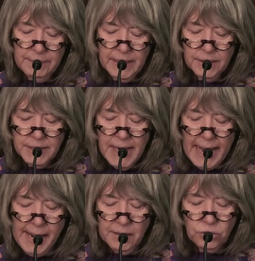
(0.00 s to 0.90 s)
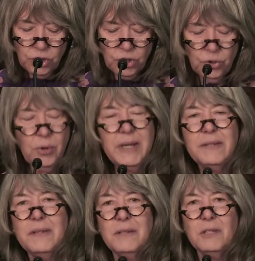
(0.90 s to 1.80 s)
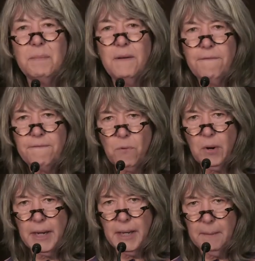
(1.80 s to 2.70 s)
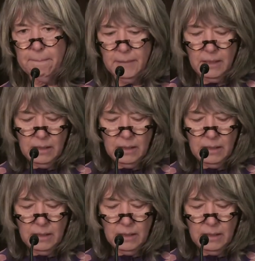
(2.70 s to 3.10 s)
because he had choices before him,